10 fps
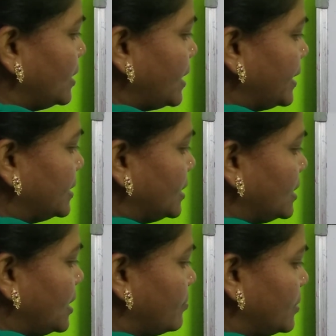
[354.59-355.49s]
Like that.
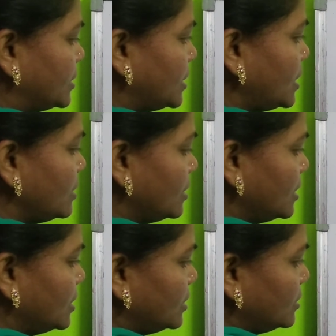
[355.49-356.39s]
Numbers are
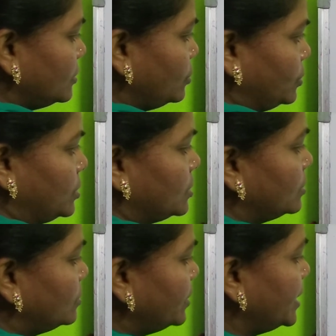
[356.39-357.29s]
used
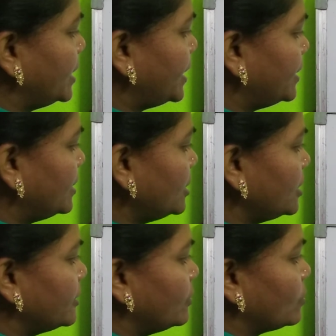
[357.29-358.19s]
to indicate the
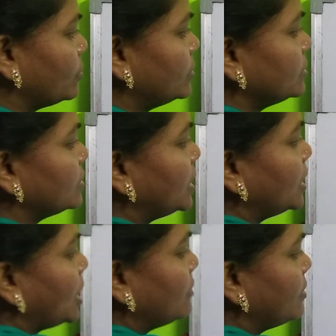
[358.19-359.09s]
rows and
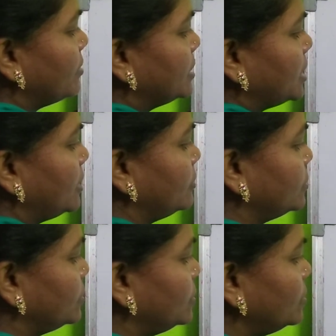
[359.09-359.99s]
alphabets are
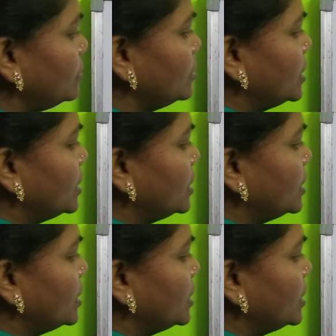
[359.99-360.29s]
used to